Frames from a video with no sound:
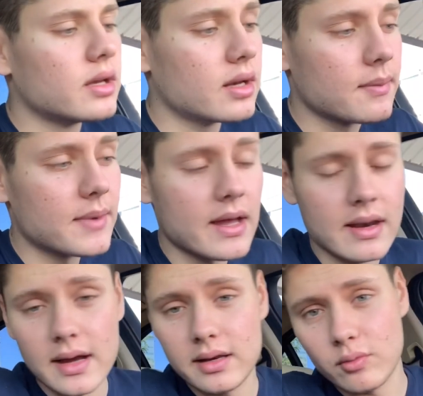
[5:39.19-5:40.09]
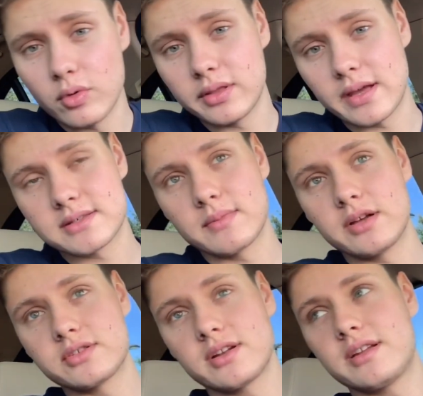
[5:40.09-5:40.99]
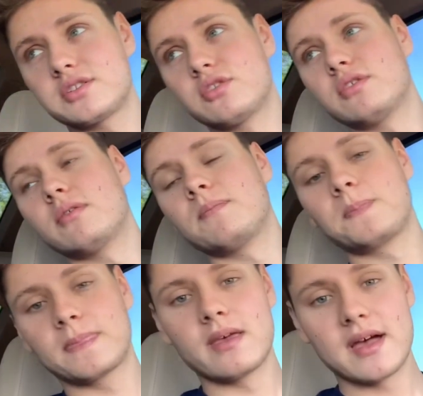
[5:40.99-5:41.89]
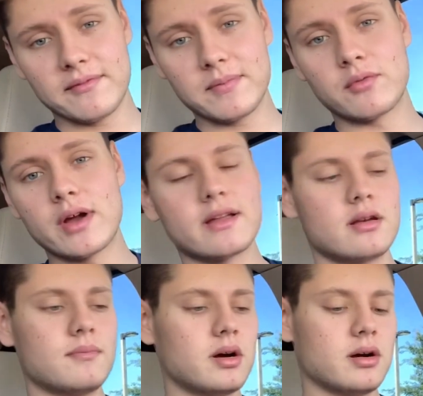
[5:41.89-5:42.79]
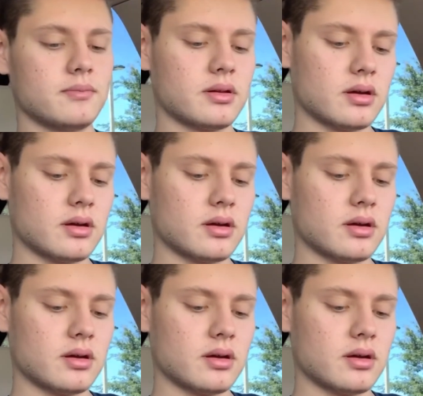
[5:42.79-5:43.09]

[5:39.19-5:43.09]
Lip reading: and I'm at 91,000 miles right now, so I've been racking them up.